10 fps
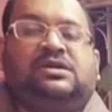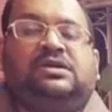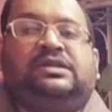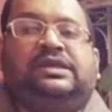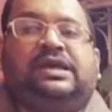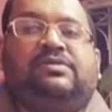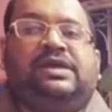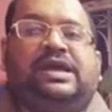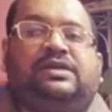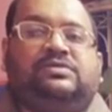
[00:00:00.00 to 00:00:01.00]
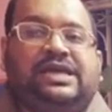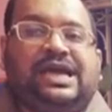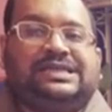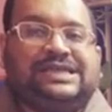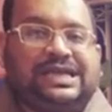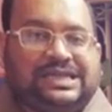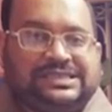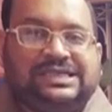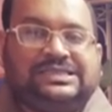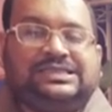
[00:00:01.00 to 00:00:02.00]
we are using as
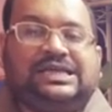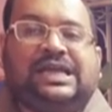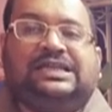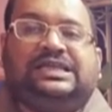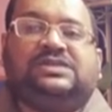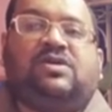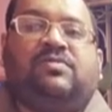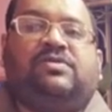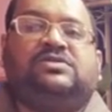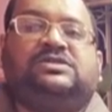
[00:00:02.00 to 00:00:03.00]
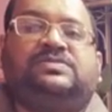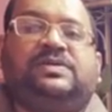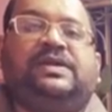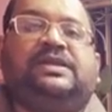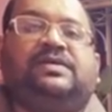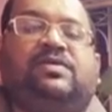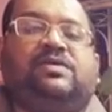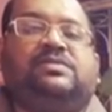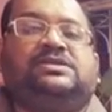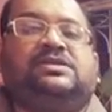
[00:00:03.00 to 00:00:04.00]
antacids, and these compounds prevent the
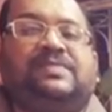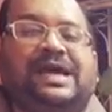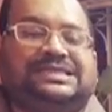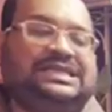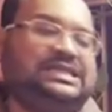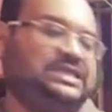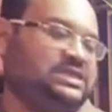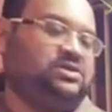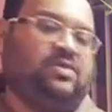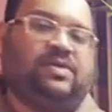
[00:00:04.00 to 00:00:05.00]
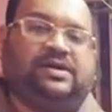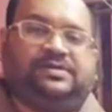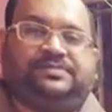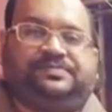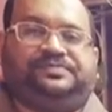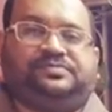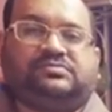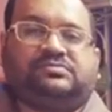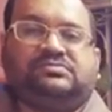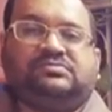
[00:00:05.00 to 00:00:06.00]
formation of acid in the stomach.
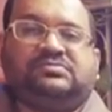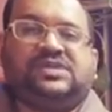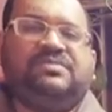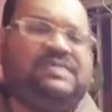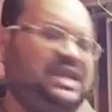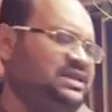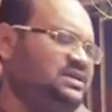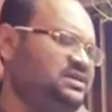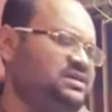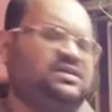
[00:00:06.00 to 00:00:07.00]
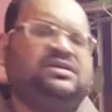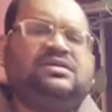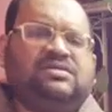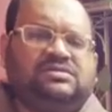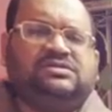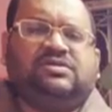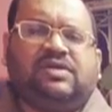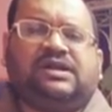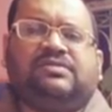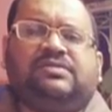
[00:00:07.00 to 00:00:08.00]
Milk,
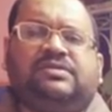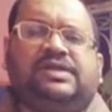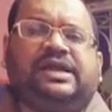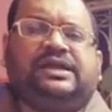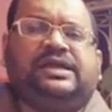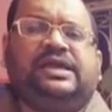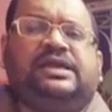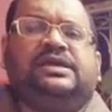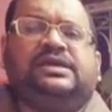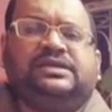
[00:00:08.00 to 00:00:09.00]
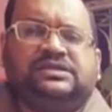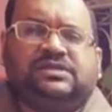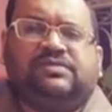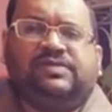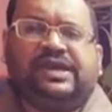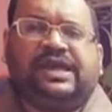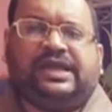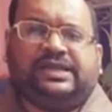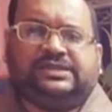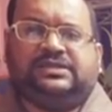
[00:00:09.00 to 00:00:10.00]
what we are taking is a weak
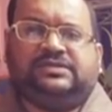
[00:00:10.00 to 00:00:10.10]
antacid.